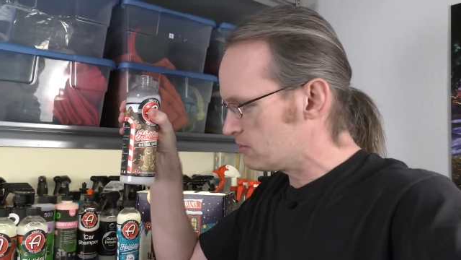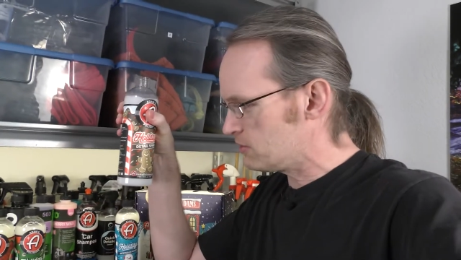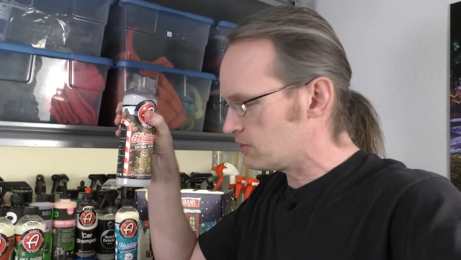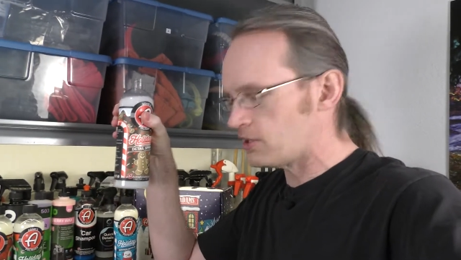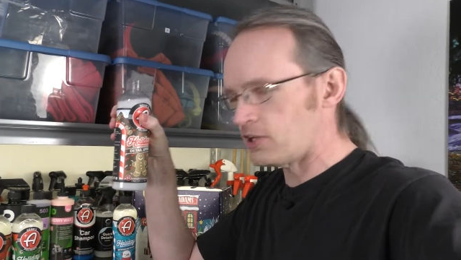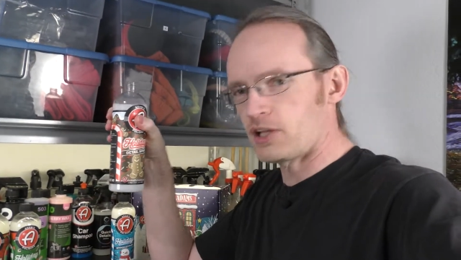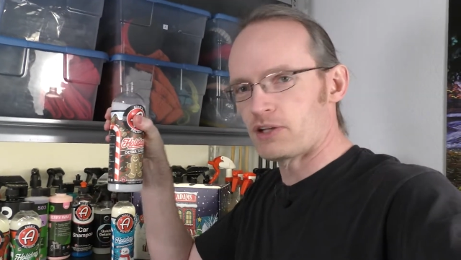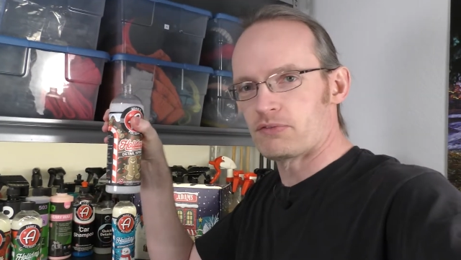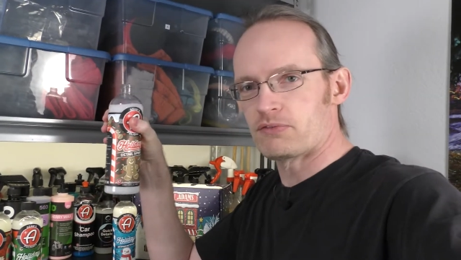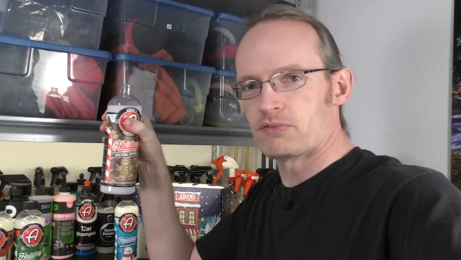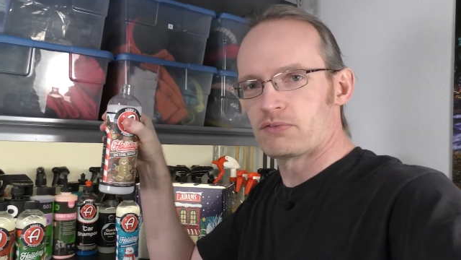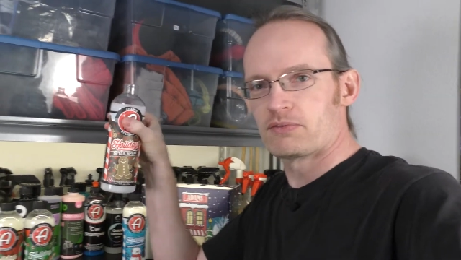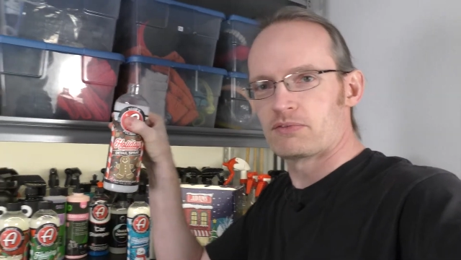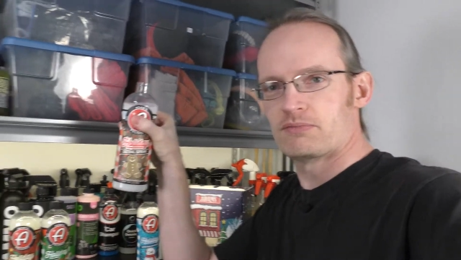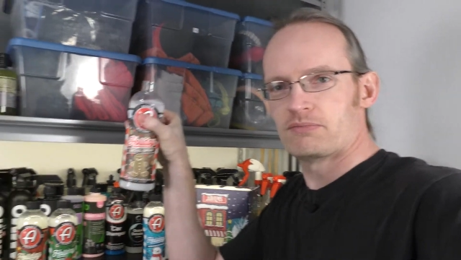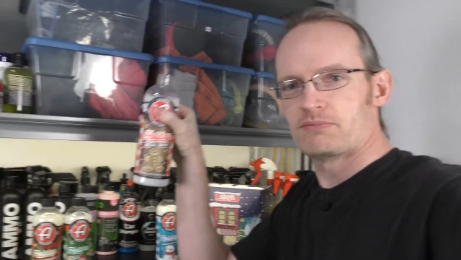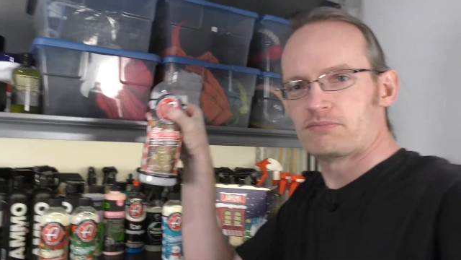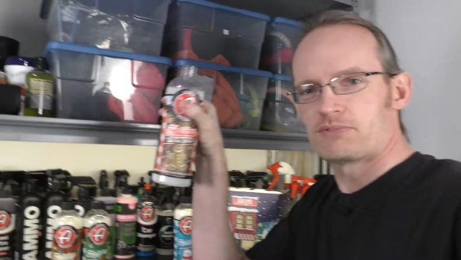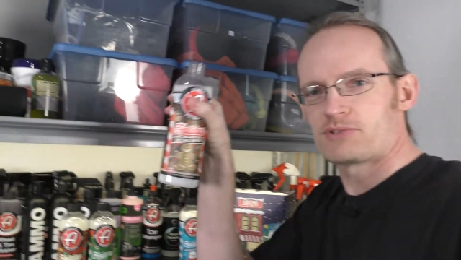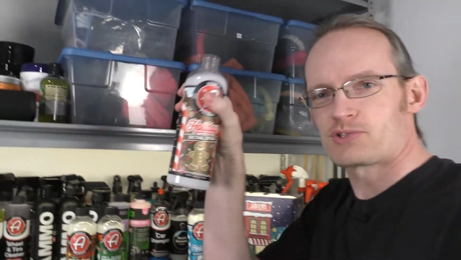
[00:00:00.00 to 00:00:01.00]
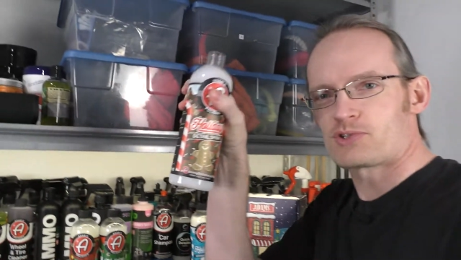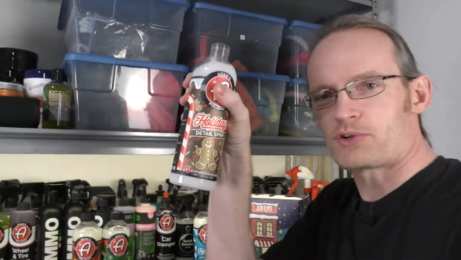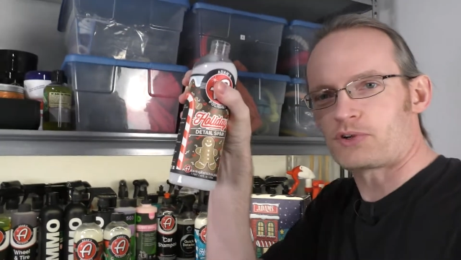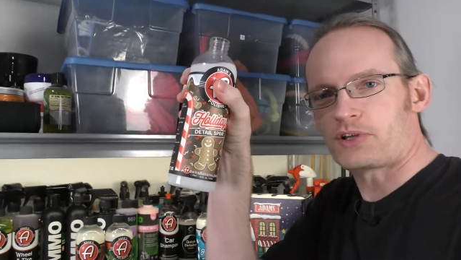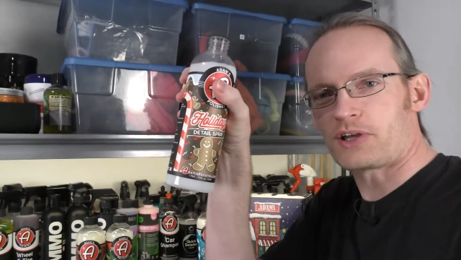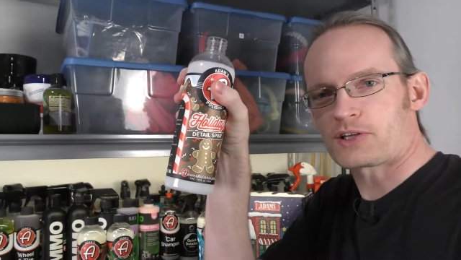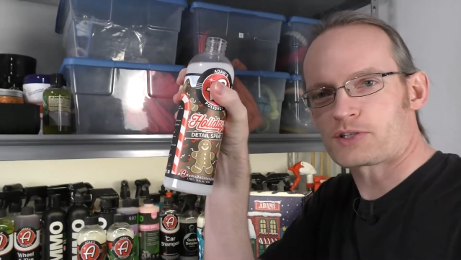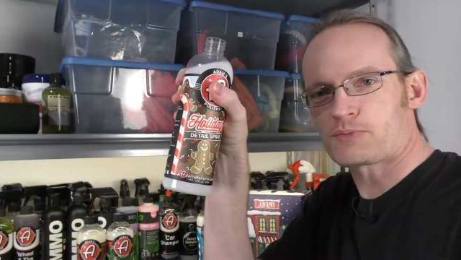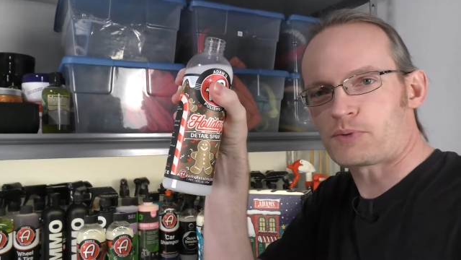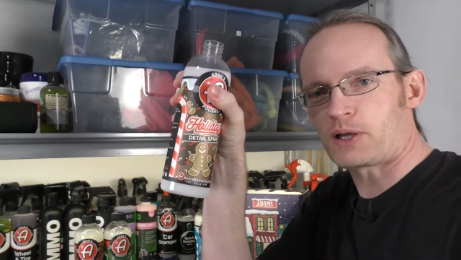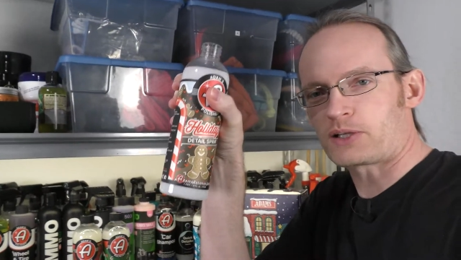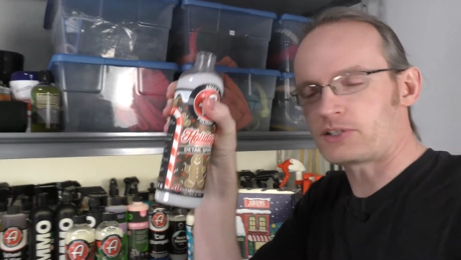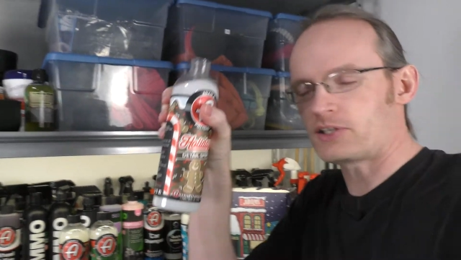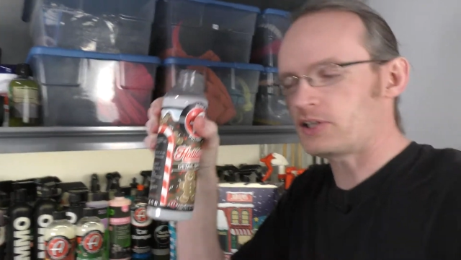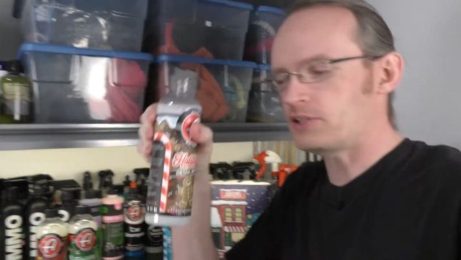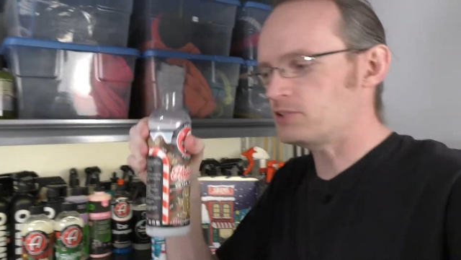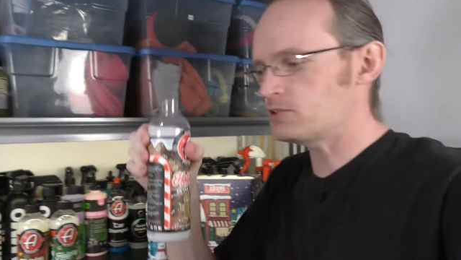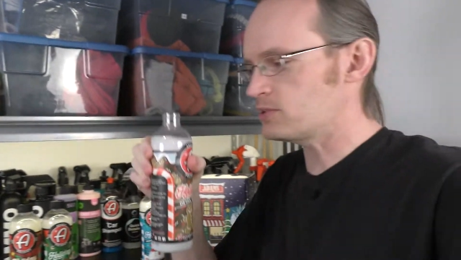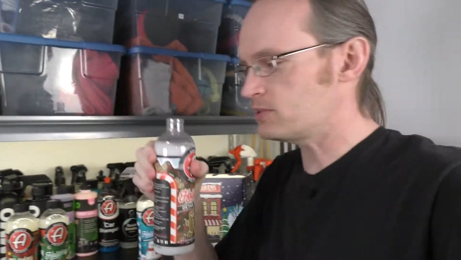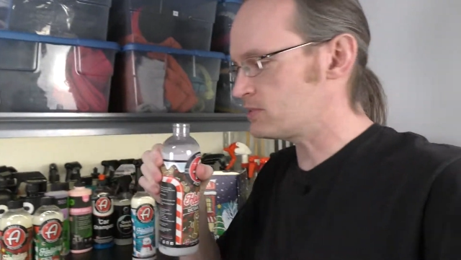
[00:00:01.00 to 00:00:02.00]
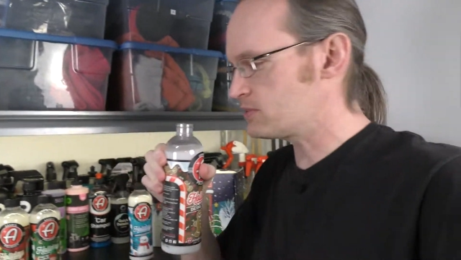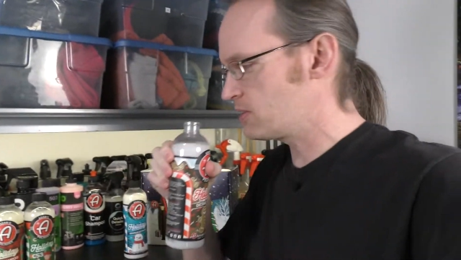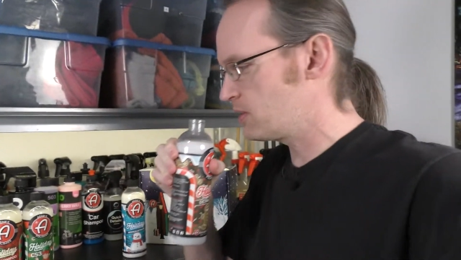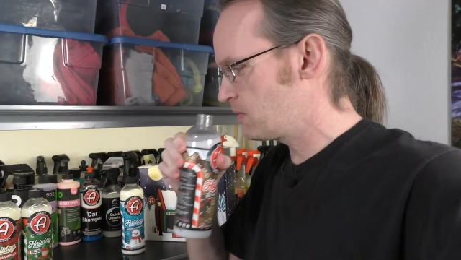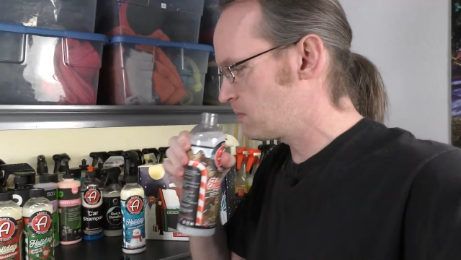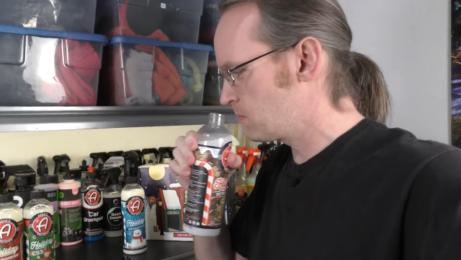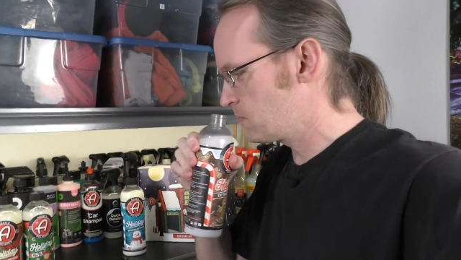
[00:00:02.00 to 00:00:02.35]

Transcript: Kind of certain expectations.